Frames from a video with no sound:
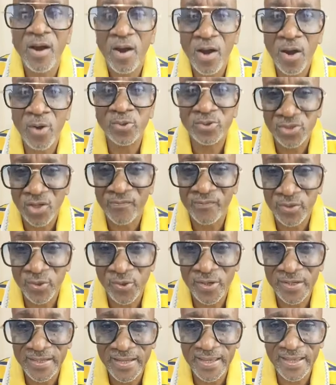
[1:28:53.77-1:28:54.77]
out of
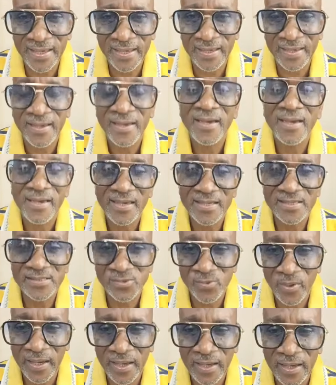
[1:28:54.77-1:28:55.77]
your day
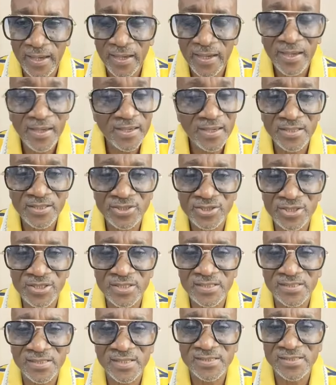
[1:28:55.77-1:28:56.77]
his way in
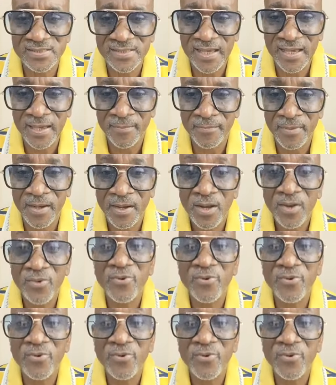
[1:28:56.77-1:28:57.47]
Jesus' name.